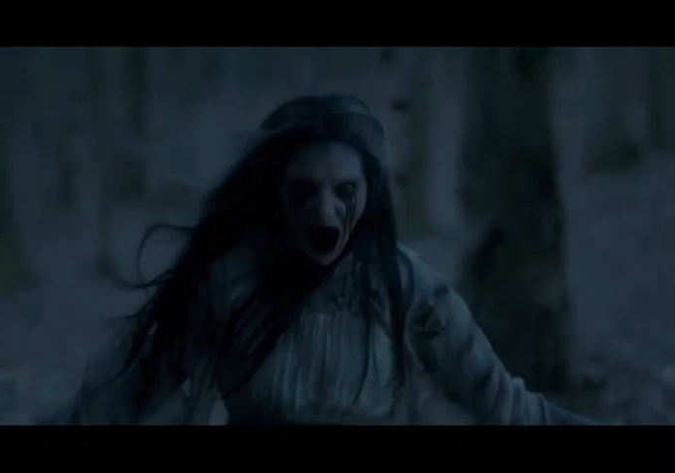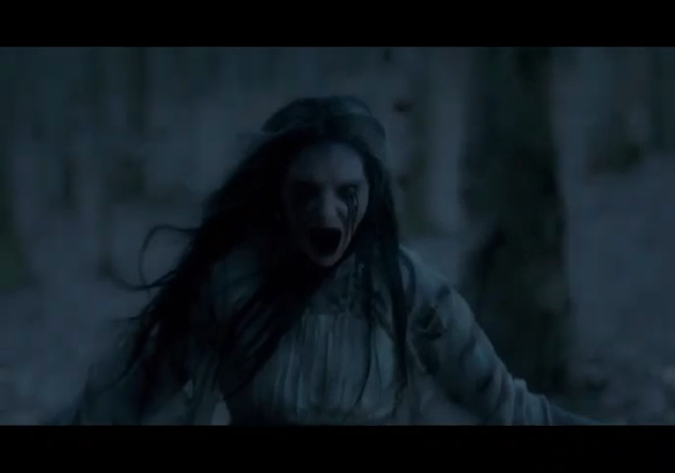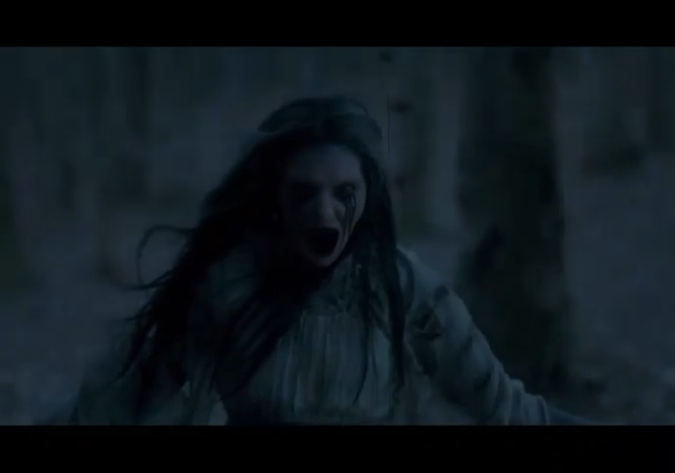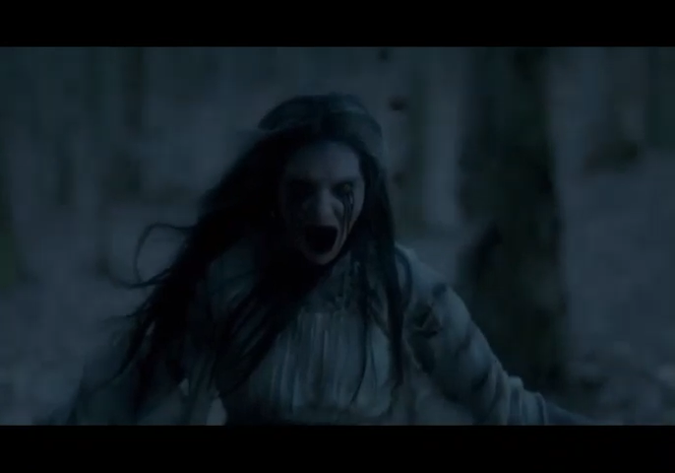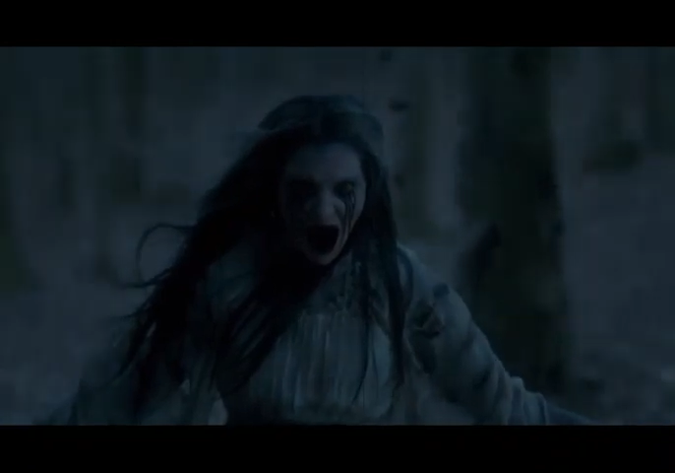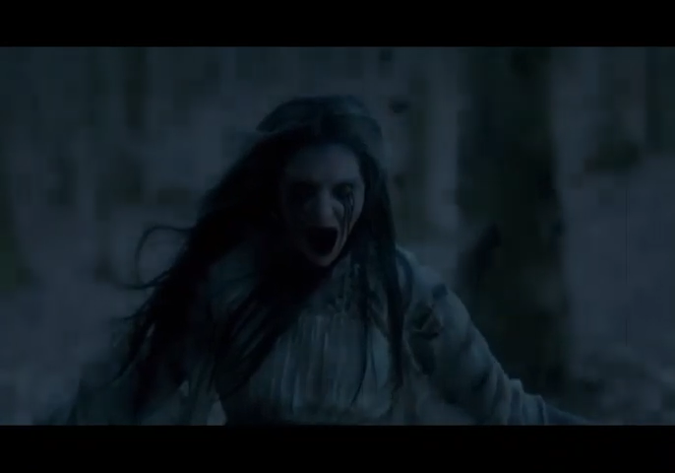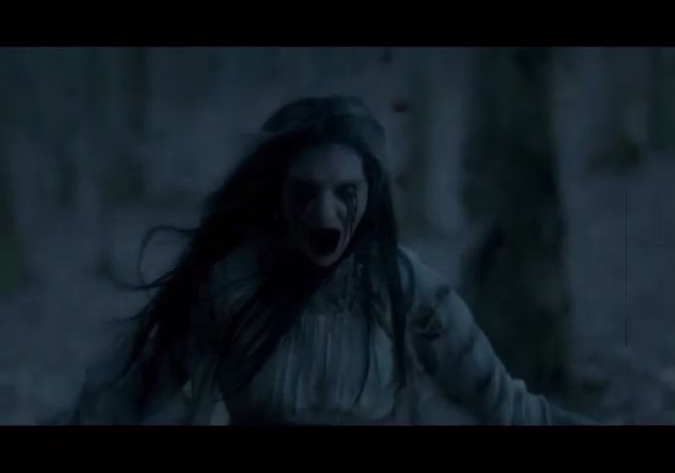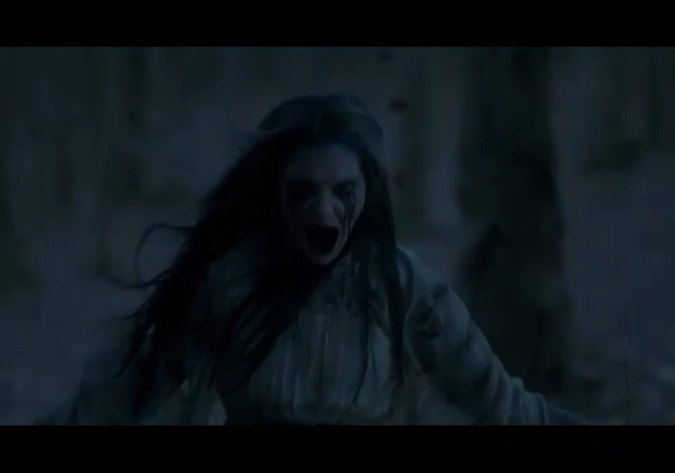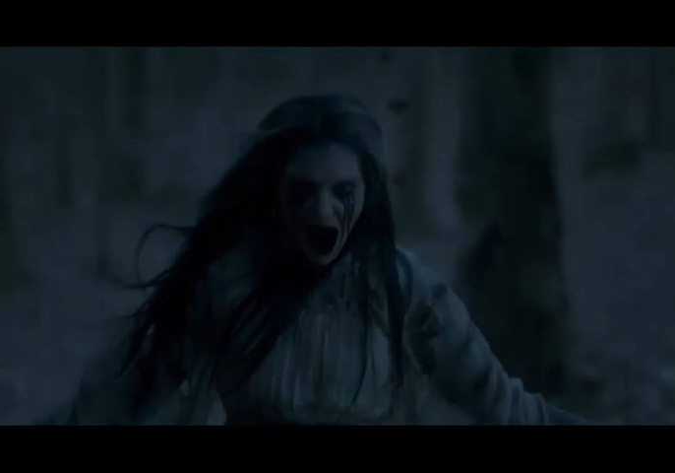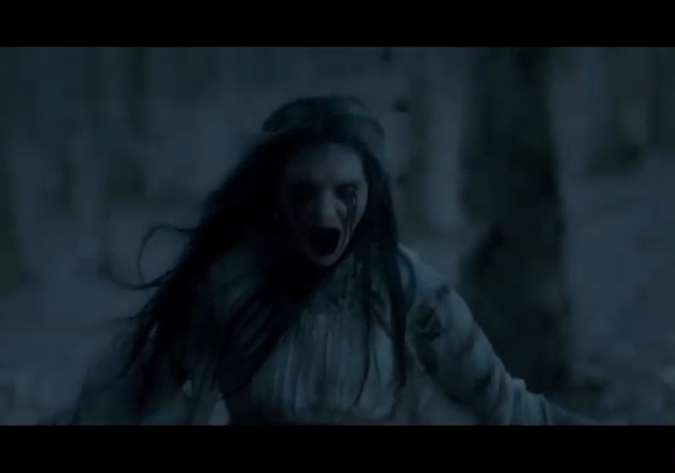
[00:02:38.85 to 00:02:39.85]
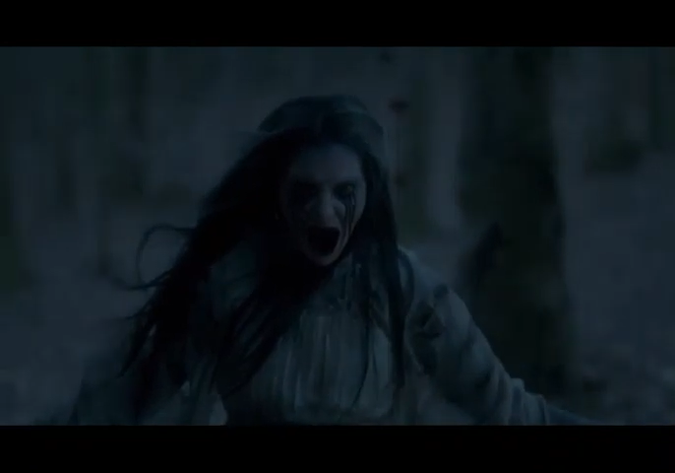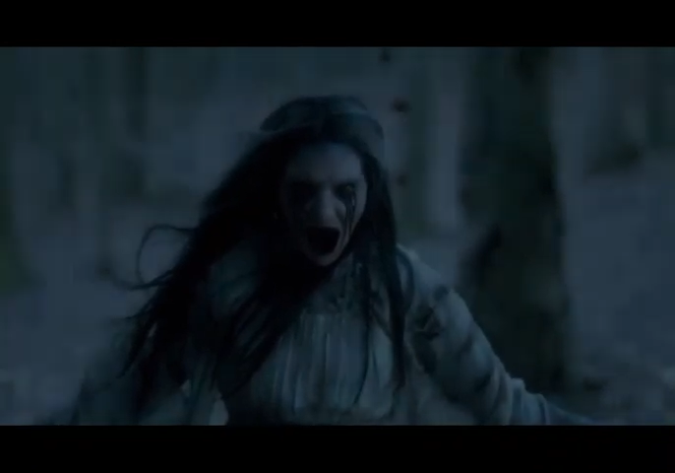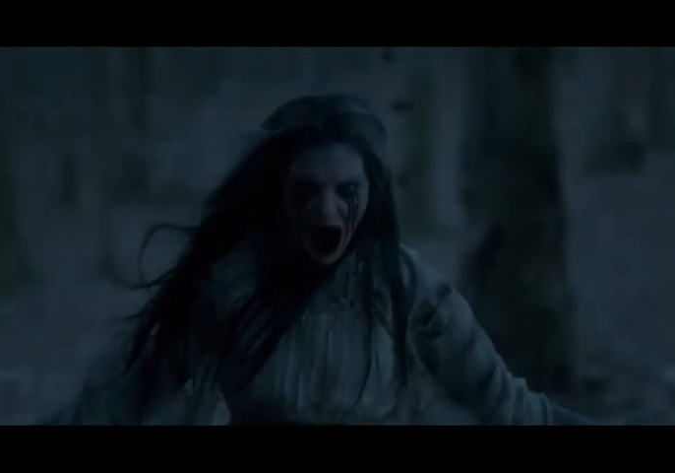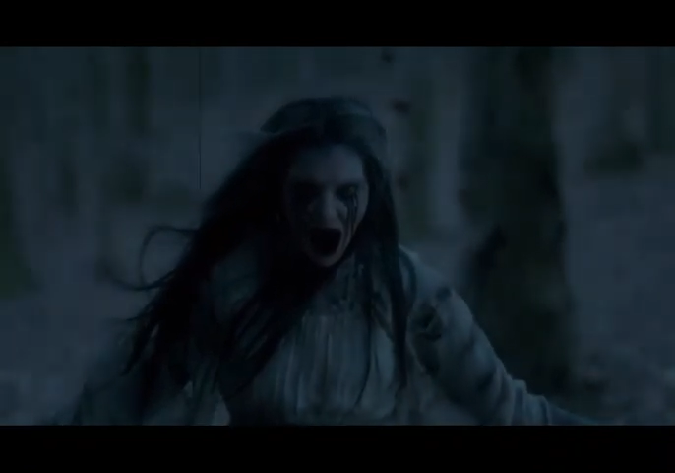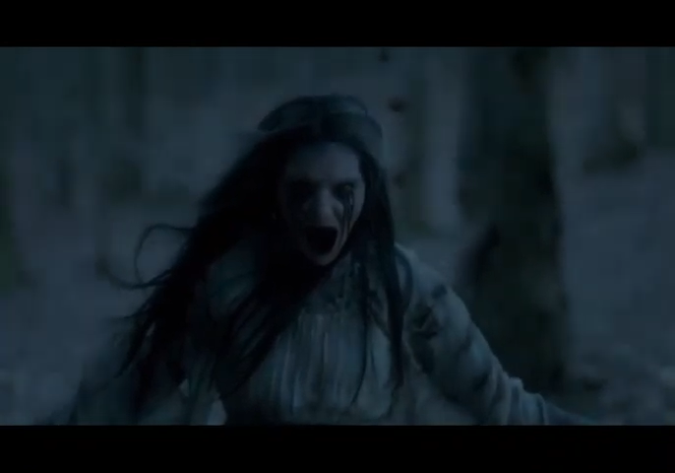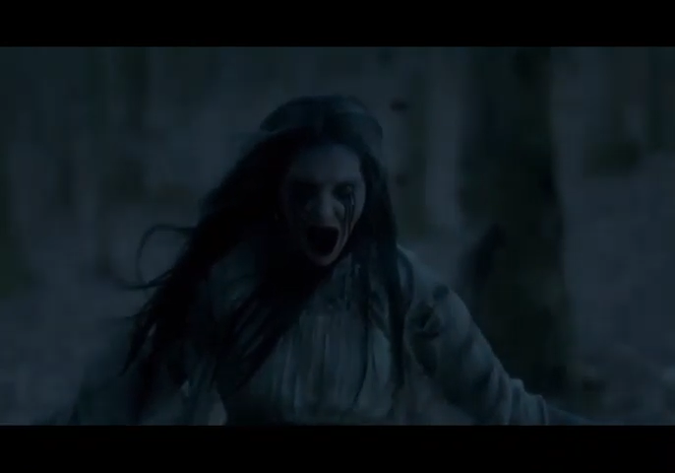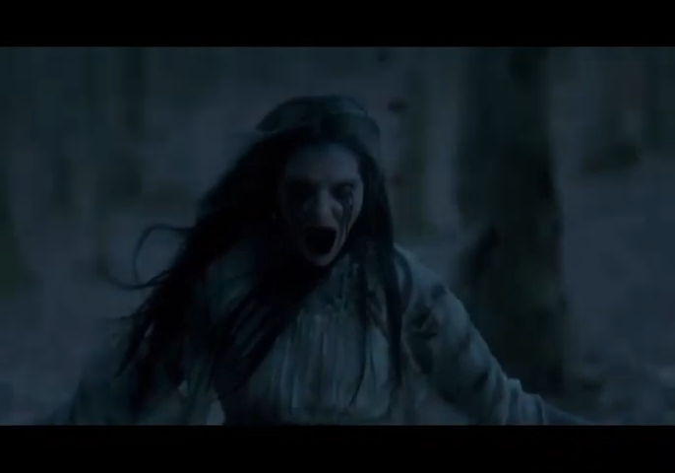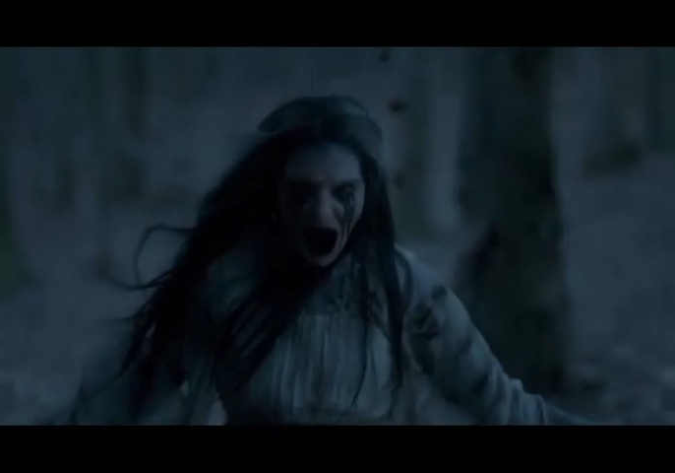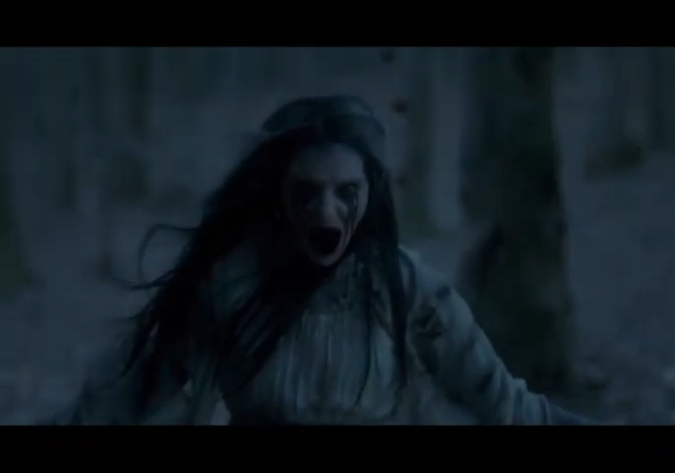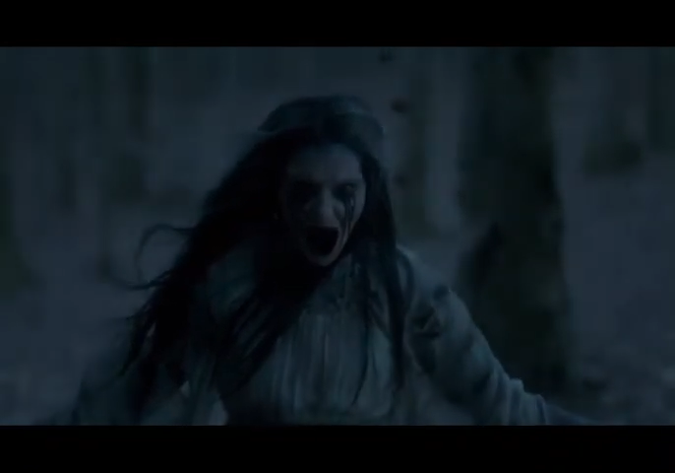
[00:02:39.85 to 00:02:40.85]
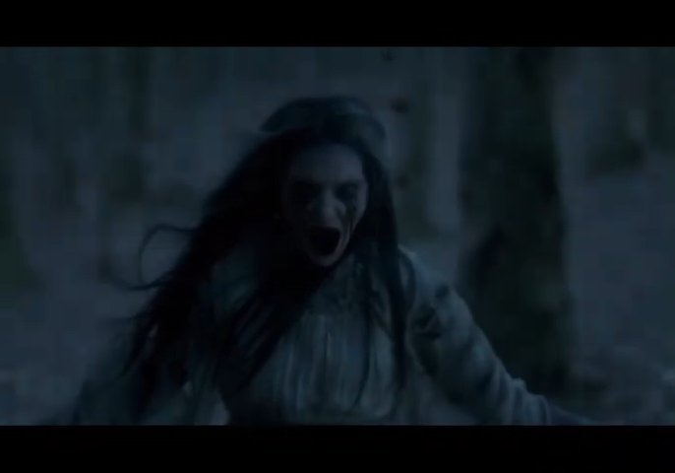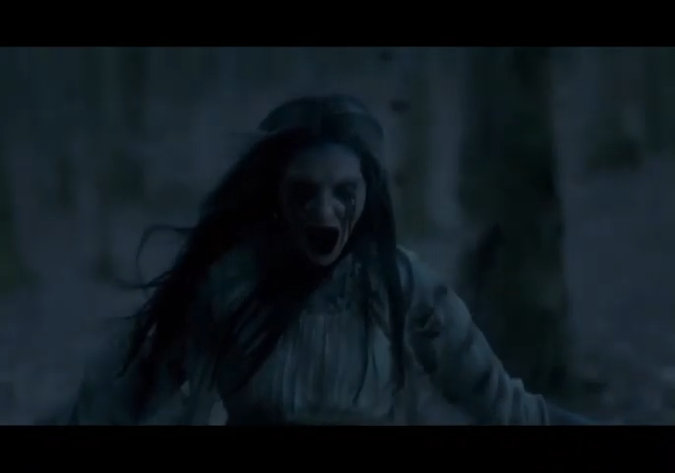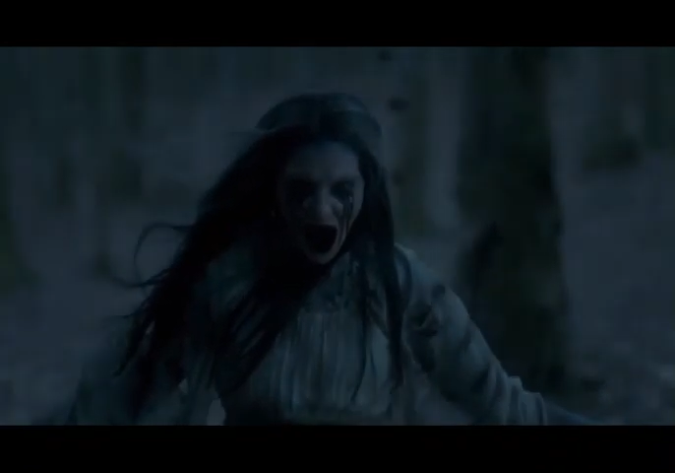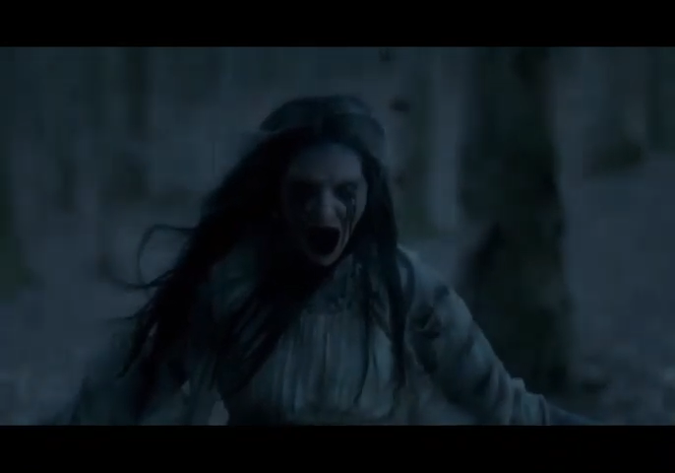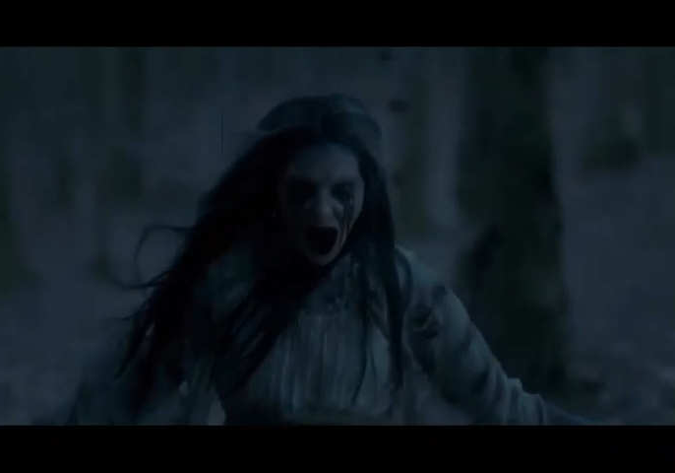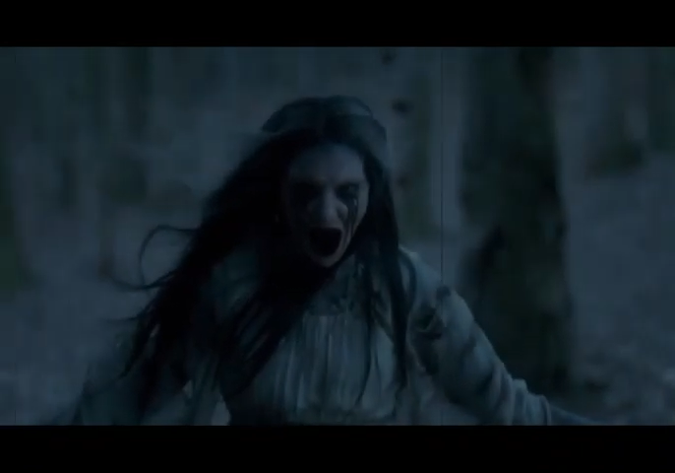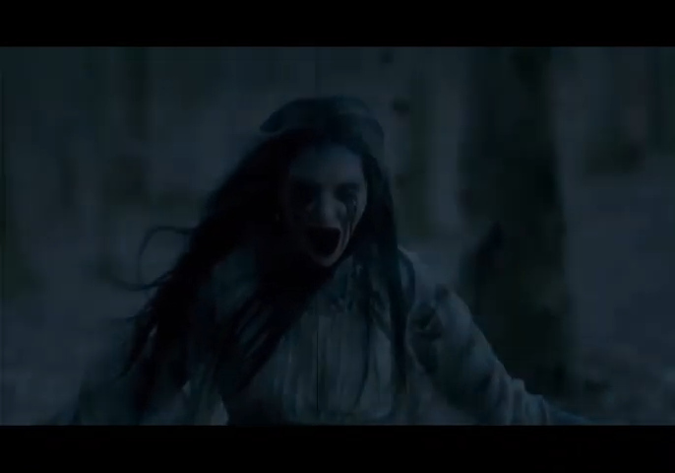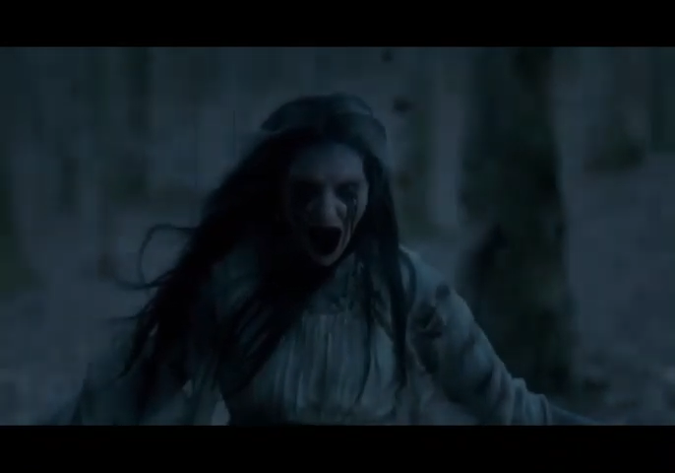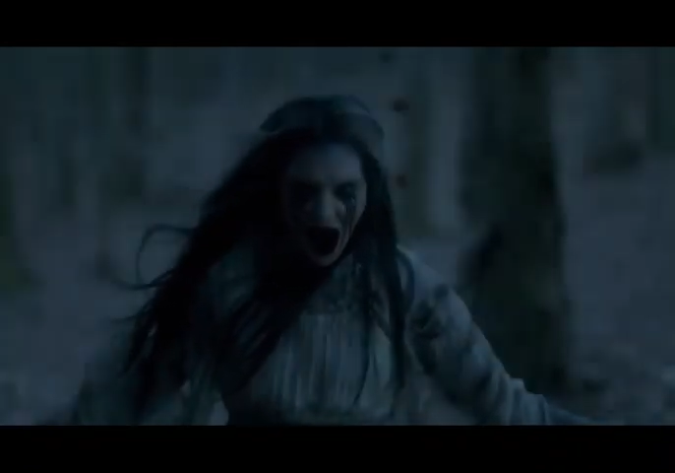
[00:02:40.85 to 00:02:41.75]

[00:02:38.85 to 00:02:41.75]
and the inevitability of death.